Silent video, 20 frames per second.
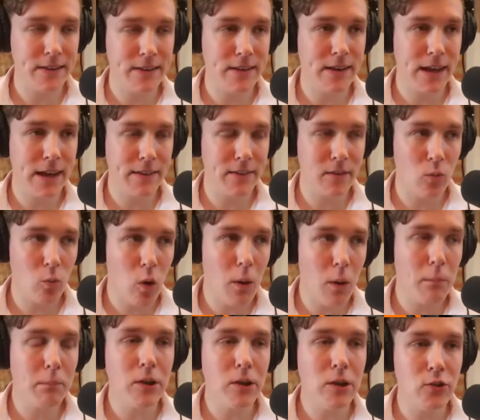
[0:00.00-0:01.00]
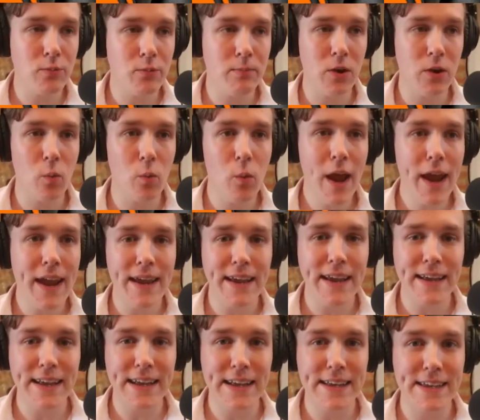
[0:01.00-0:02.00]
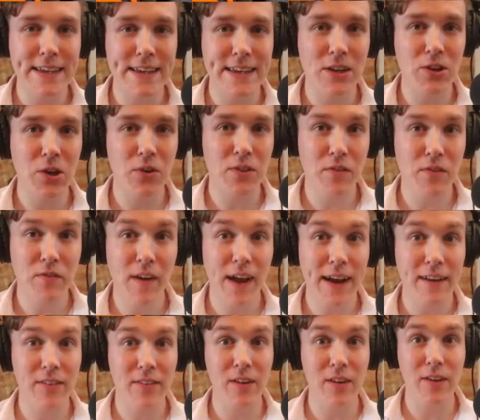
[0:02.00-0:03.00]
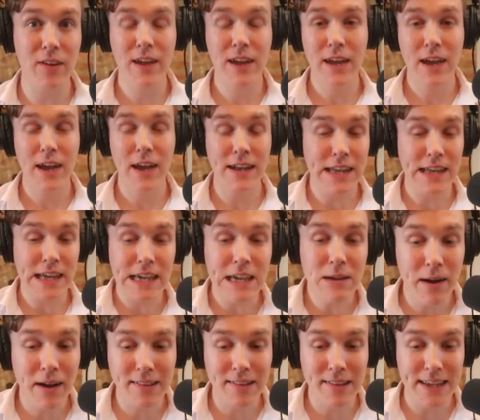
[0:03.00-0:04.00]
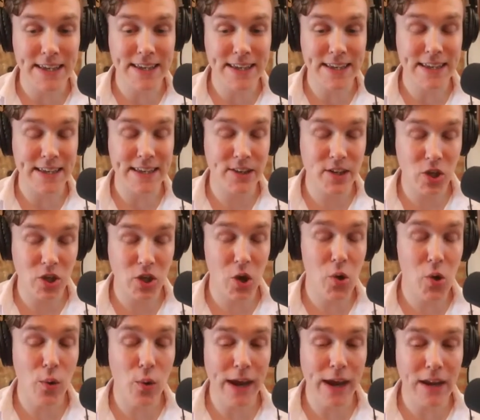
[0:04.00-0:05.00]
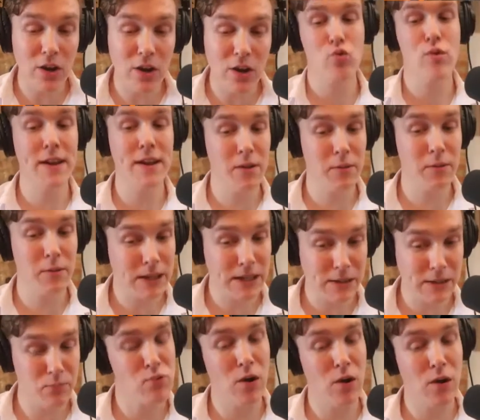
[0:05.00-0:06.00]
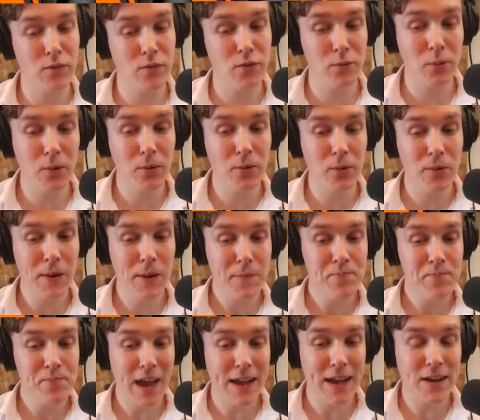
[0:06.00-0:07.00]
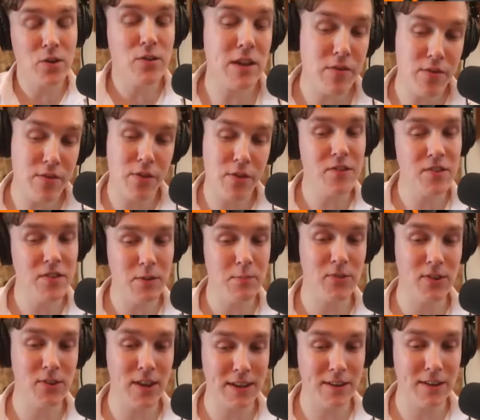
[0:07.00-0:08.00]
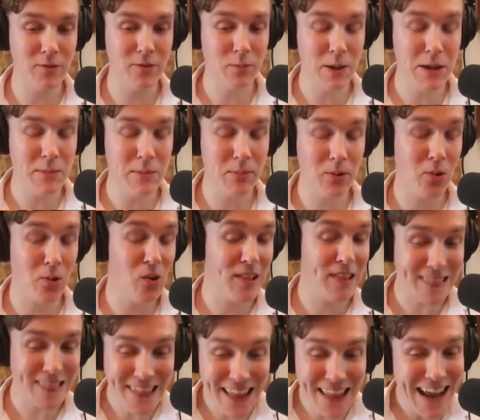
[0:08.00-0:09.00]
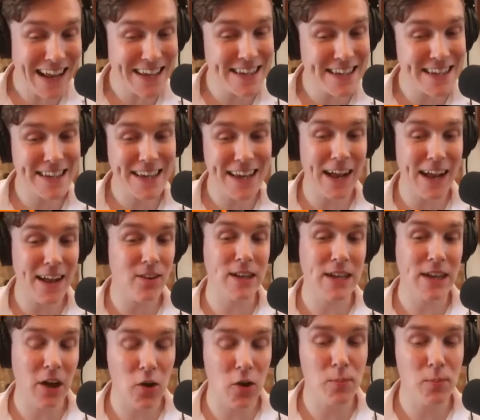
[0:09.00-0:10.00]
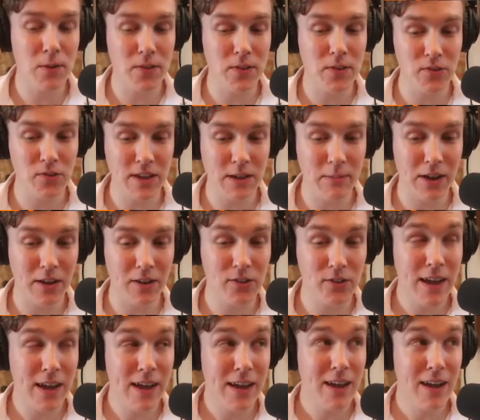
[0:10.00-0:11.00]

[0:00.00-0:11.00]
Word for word: And what blows me away is, you know, the fact that an email list is so incredibly profitable. And only 30% of people or less actually open those emails.